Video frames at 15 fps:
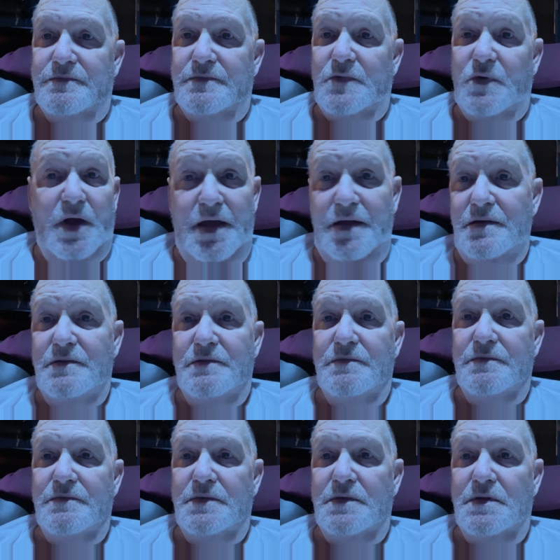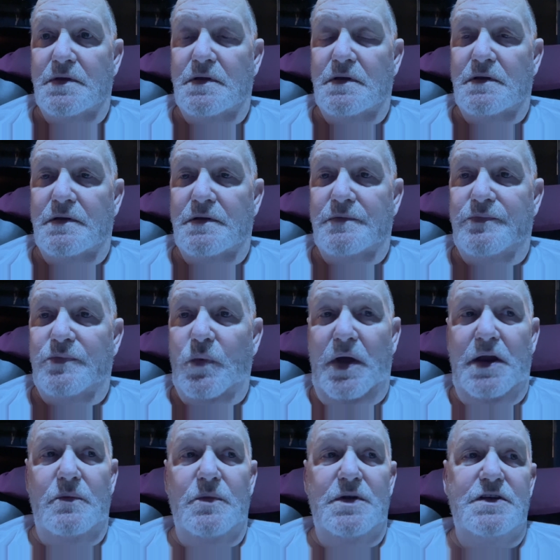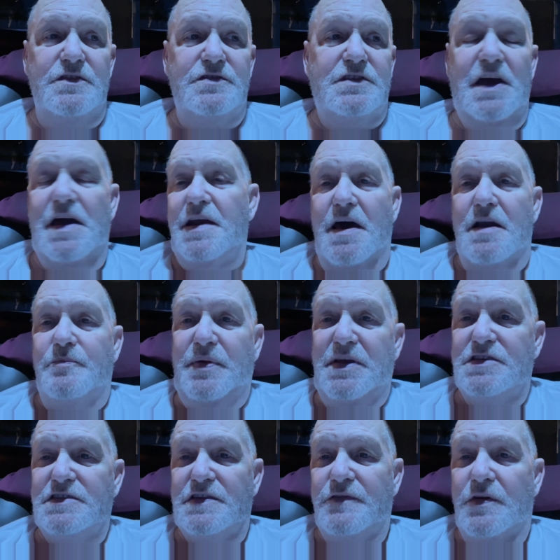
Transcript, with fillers: Right? Why didn't we just cut out a piece of